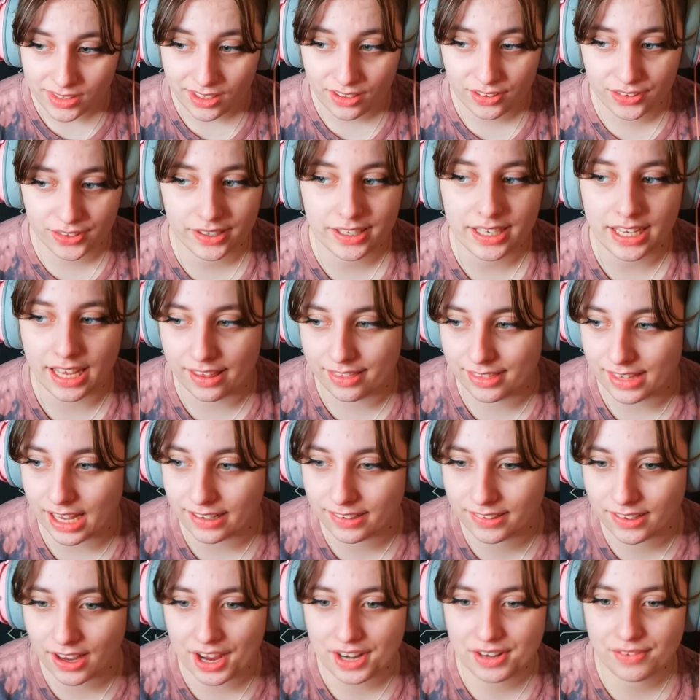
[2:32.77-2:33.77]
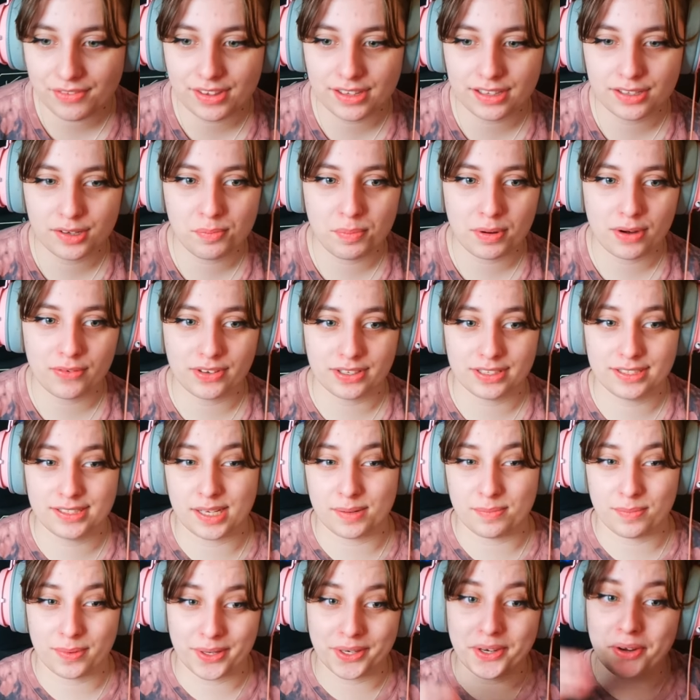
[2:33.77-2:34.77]
so, yeah, that's kind of a little bit of a
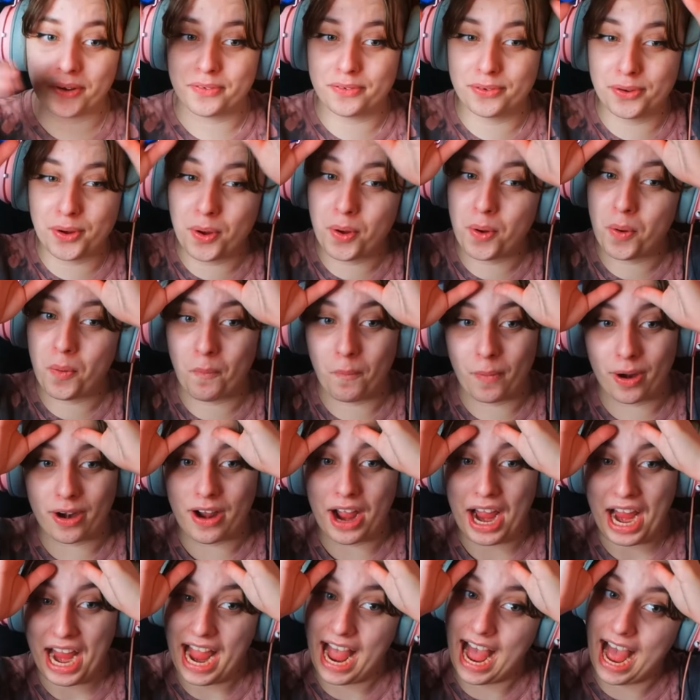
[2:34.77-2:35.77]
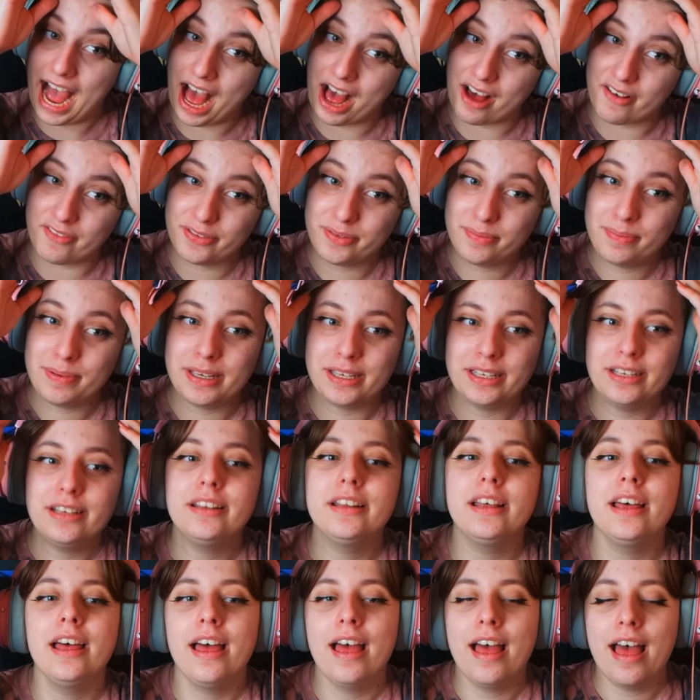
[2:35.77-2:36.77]
summary of where I have
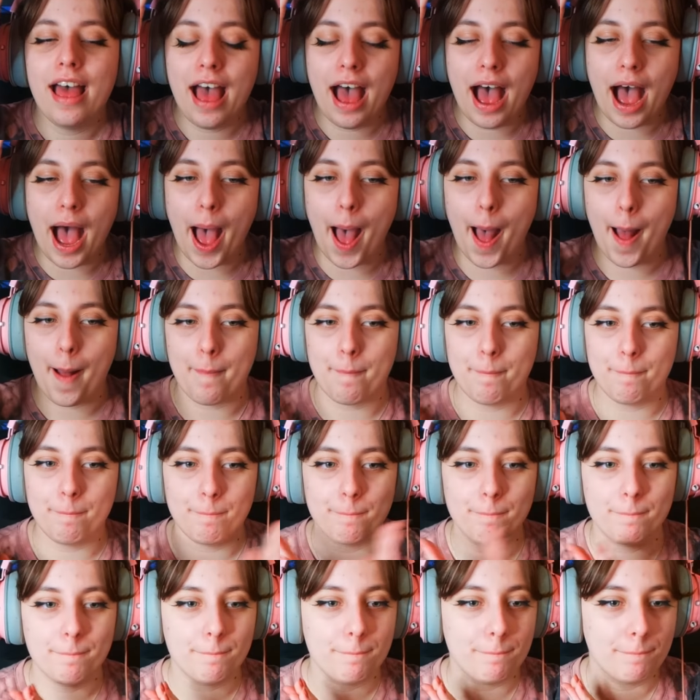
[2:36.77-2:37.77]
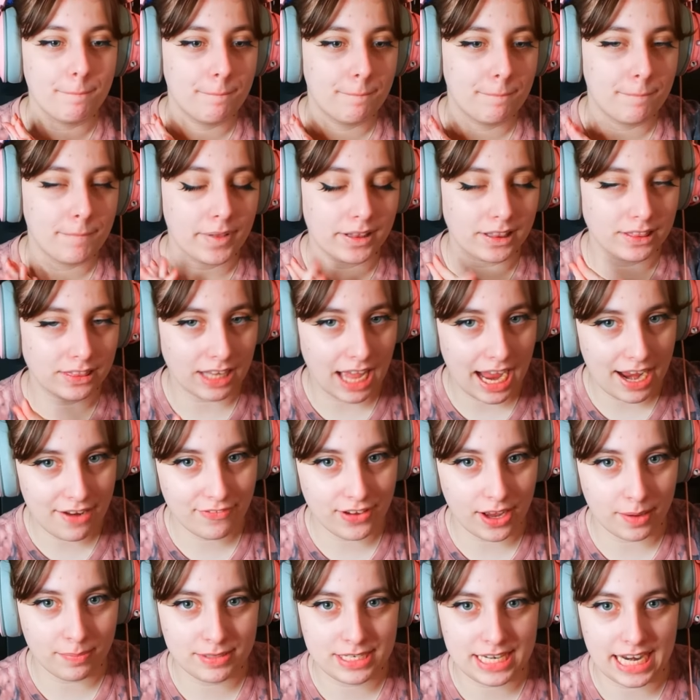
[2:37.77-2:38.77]
been. Um, life
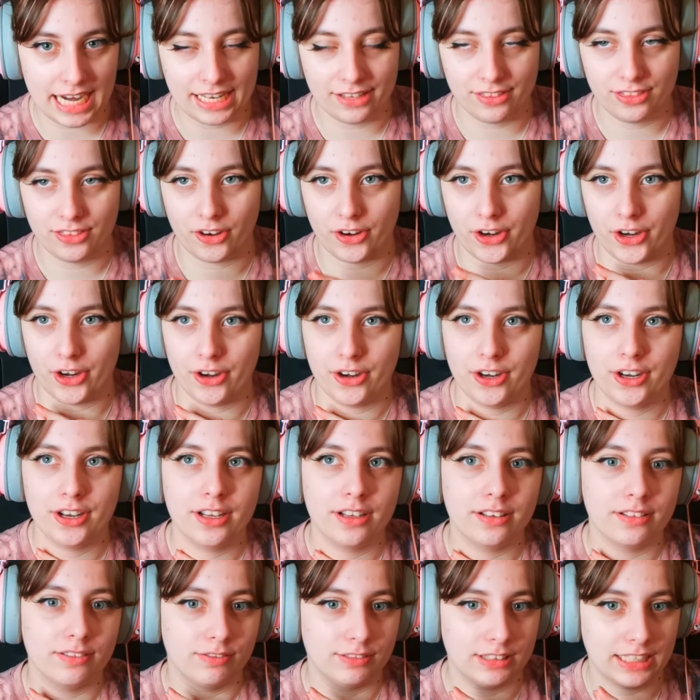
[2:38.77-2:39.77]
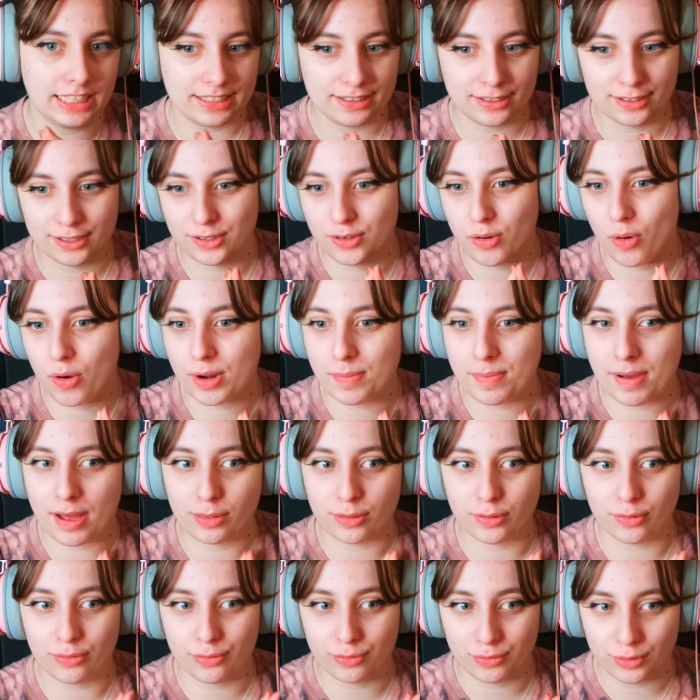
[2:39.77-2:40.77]
update though let's talk
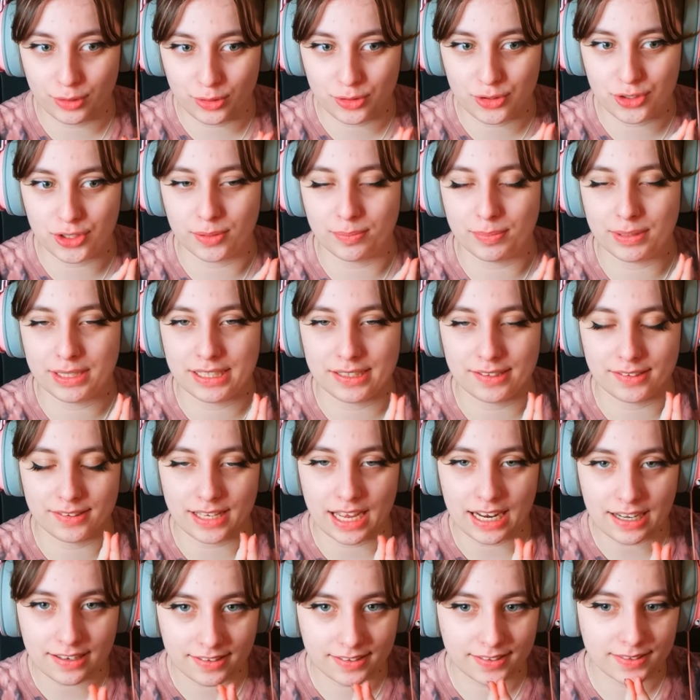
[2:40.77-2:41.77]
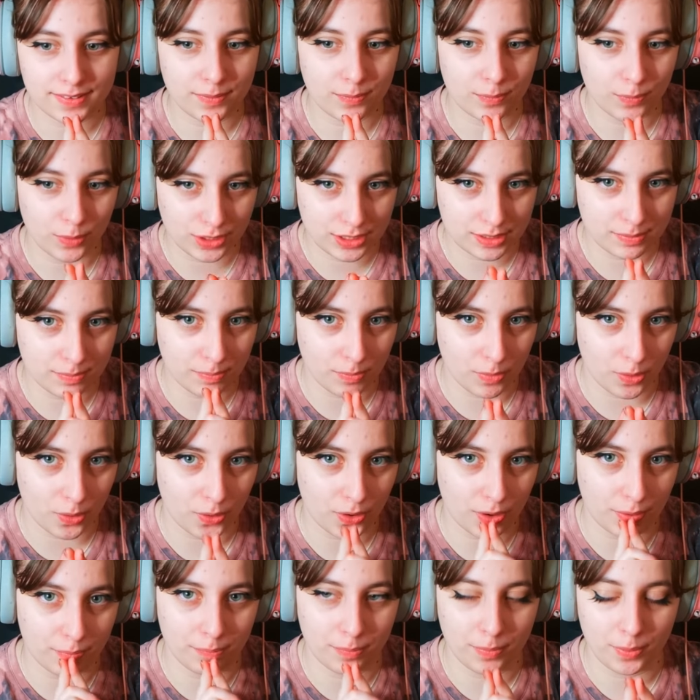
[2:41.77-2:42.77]
about the future because that's what's
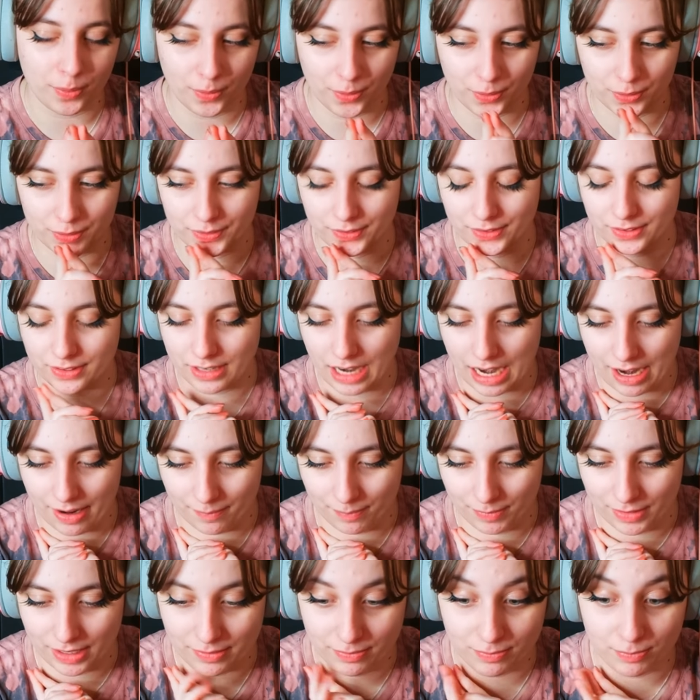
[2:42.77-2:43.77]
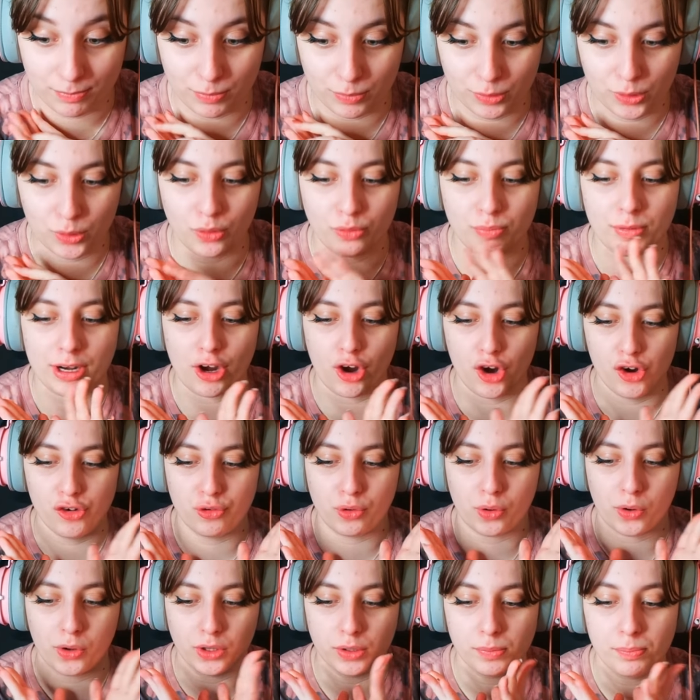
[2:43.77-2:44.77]
more important um, and sort of my
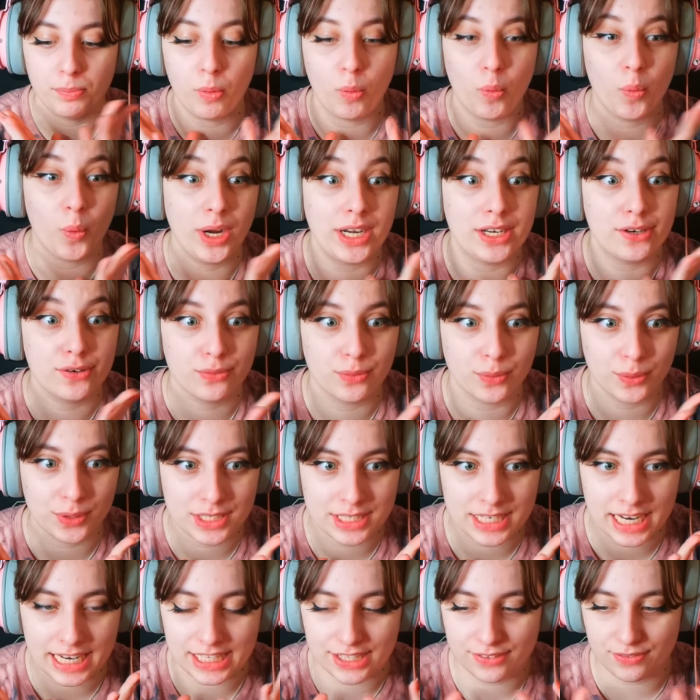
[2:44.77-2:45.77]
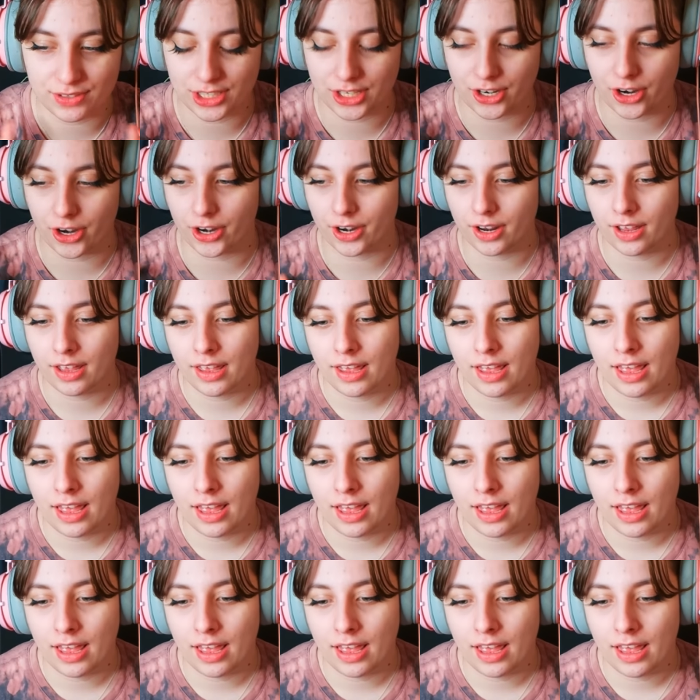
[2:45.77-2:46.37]
overall point for today's video.